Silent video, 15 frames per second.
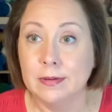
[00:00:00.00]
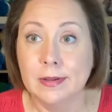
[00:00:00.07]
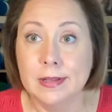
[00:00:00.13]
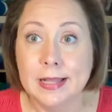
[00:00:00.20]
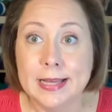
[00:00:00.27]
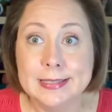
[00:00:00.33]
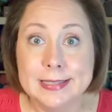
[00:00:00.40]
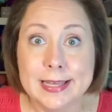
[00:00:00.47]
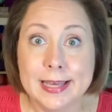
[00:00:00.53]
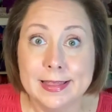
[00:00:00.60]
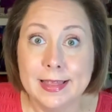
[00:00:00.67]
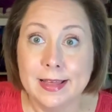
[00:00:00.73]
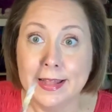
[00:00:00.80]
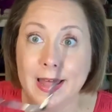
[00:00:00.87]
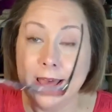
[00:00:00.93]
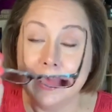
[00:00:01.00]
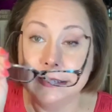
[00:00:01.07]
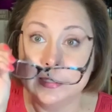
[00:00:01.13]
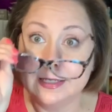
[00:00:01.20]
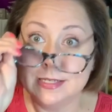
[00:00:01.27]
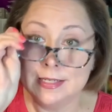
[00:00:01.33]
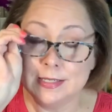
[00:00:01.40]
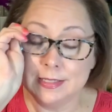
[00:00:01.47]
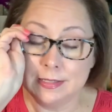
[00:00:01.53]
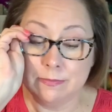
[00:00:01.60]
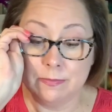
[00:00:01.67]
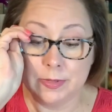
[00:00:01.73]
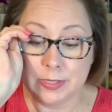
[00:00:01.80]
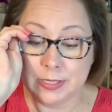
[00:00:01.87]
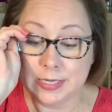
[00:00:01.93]
let's get the glasses.
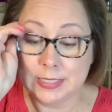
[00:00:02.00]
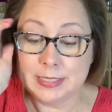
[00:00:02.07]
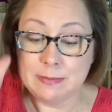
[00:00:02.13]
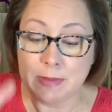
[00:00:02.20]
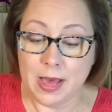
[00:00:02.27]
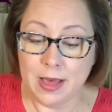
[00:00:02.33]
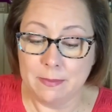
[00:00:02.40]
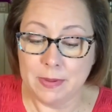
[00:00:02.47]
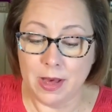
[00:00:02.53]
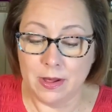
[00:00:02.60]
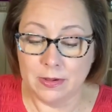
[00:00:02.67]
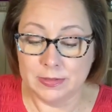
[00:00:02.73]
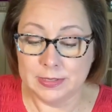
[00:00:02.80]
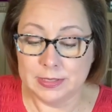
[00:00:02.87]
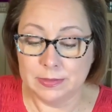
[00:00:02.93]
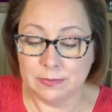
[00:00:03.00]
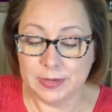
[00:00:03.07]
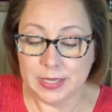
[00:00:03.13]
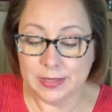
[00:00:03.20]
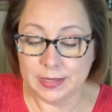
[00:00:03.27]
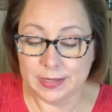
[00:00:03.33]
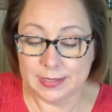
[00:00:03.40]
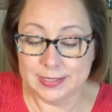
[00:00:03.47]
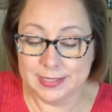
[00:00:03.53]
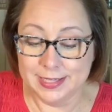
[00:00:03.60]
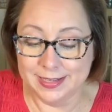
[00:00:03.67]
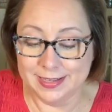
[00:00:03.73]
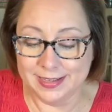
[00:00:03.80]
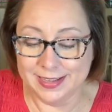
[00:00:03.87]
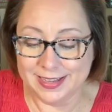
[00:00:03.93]
We need some eyeballs to read this.
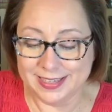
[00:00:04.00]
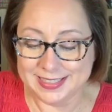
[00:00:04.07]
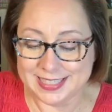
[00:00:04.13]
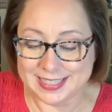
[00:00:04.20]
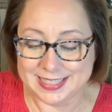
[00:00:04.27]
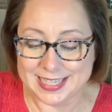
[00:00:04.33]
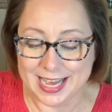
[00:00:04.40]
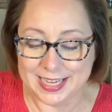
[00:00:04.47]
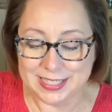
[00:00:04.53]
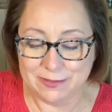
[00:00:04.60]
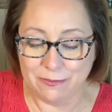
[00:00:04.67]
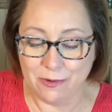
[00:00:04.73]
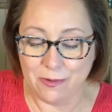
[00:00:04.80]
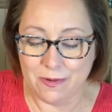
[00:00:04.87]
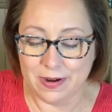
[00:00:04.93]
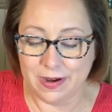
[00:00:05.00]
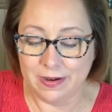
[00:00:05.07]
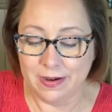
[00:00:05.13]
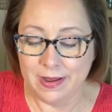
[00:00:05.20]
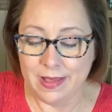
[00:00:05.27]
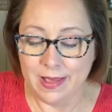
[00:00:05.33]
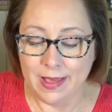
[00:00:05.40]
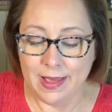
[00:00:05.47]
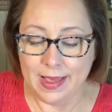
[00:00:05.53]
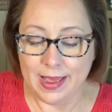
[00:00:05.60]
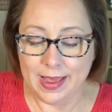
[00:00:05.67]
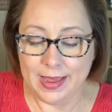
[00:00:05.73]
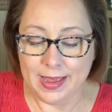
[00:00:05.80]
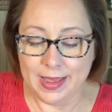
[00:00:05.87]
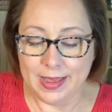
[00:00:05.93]
it's a size four,
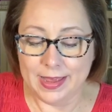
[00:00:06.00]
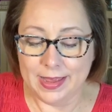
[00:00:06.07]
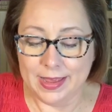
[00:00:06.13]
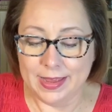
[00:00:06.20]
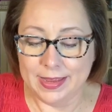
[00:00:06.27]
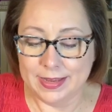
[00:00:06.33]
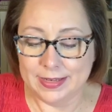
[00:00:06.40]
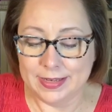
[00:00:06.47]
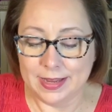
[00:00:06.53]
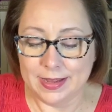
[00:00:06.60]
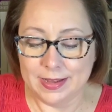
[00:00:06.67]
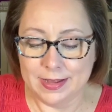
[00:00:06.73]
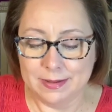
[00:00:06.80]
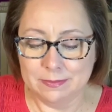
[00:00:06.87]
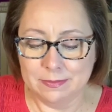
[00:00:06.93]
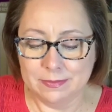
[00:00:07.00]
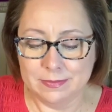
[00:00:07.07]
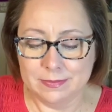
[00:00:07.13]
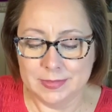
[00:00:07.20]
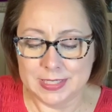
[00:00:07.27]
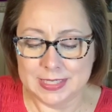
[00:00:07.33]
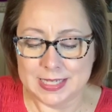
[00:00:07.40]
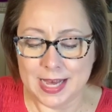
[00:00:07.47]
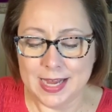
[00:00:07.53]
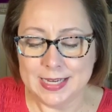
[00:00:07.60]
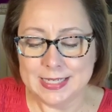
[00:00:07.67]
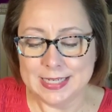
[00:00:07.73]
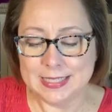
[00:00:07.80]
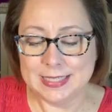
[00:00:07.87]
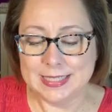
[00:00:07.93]
and um,
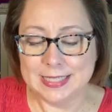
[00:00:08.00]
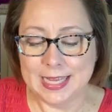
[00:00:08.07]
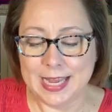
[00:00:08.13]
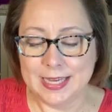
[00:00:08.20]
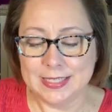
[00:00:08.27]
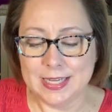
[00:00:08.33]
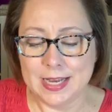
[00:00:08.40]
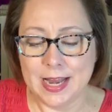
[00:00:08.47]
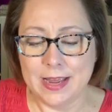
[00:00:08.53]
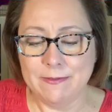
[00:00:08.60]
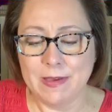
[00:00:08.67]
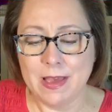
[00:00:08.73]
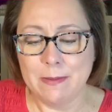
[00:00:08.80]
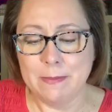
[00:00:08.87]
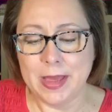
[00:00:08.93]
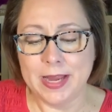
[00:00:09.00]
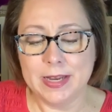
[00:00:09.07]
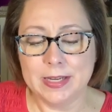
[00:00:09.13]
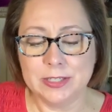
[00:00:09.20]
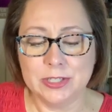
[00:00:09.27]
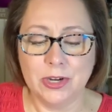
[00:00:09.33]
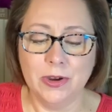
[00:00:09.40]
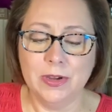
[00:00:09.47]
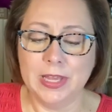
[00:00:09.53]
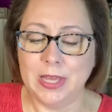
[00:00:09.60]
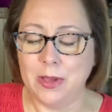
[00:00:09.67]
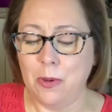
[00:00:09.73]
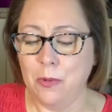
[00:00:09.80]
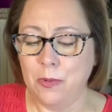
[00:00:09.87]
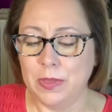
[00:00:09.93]
designed in Scandinavia, made in
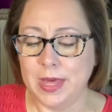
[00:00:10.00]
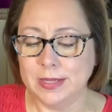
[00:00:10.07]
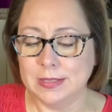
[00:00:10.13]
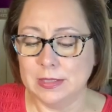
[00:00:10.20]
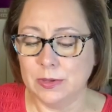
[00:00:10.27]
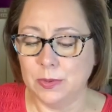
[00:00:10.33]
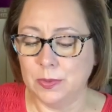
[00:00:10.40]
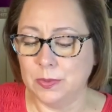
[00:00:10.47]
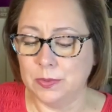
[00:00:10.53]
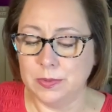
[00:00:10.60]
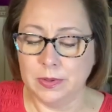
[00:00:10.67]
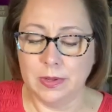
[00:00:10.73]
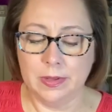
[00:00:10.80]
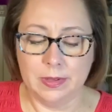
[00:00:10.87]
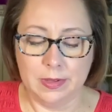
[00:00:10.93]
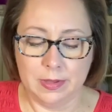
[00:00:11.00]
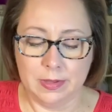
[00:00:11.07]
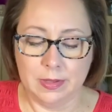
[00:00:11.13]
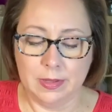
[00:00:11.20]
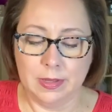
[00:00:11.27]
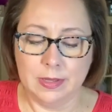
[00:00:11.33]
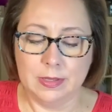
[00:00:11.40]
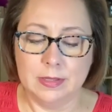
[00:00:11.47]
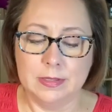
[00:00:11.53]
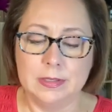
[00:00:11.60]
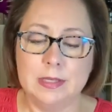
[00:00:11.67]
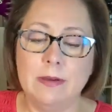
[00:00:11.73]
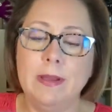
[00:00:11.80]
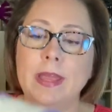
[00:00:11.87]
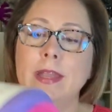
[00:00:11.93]
Turkey. Oh, that's cool.
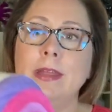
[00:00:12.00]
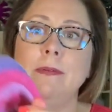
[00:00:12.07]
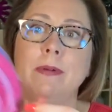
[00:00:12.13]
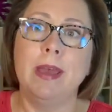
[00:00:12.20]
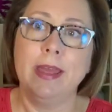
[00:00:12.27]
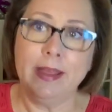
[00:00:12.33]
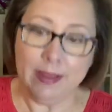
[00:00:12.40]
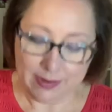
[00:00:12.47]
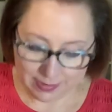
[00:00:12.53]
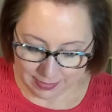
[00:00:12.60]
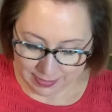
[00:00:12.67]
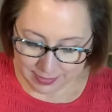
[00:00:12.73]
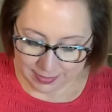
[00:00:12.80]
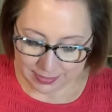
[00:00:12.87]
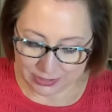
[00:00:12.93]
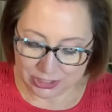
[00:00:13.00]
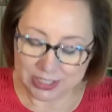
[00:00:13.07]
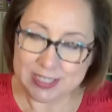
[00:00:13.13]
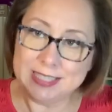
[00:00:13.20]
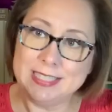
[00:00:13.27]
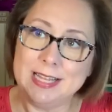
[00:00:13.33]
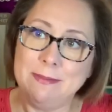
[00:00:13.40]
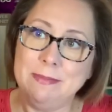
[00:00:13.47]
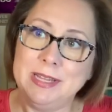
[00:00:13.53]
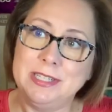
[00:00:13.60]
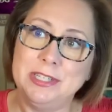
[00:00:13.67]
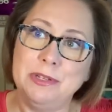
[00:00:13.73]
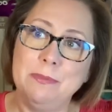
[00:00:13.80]
So anyway, she sent me two